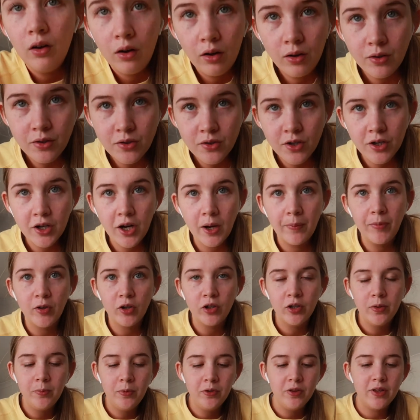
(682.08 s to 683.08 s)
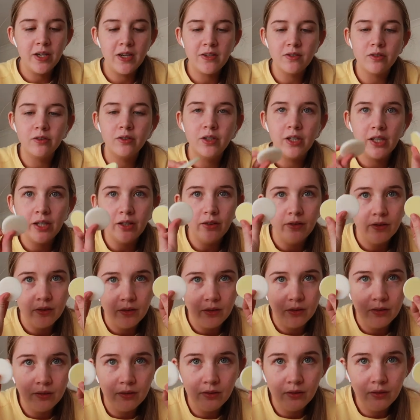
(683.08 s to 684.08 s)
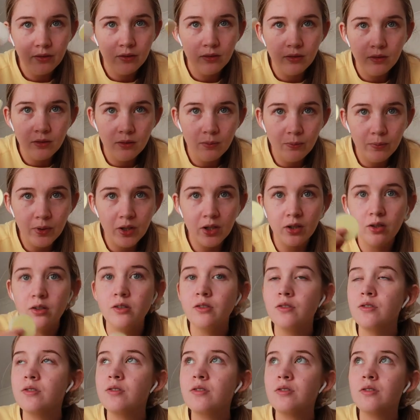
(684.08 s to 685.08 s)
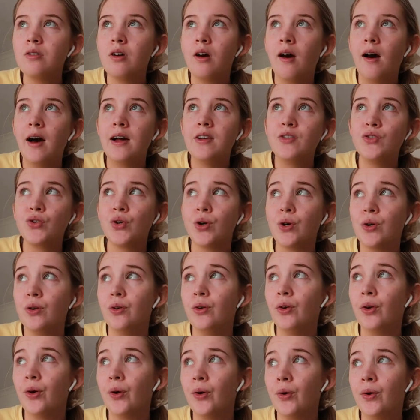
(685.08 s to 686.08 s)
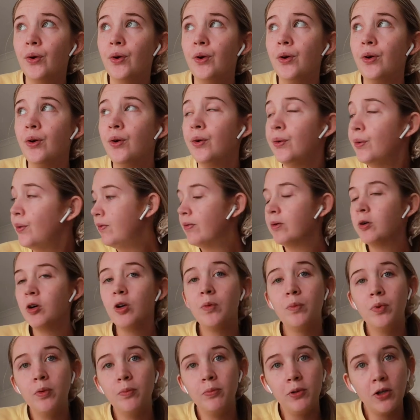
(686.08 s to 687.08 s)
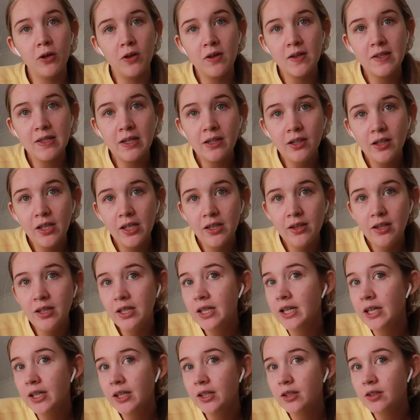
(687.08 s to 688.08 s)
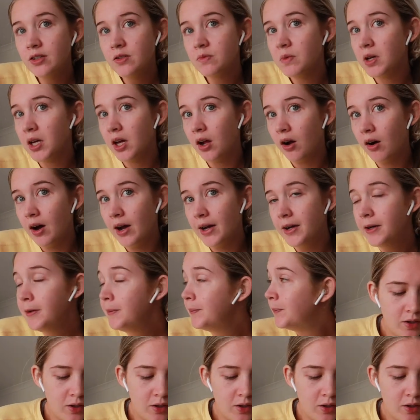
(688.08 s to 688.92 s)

Also, I'm not gonna put these on yet because I don't know if I'm gonna put blocks underneath it yet to make it higher.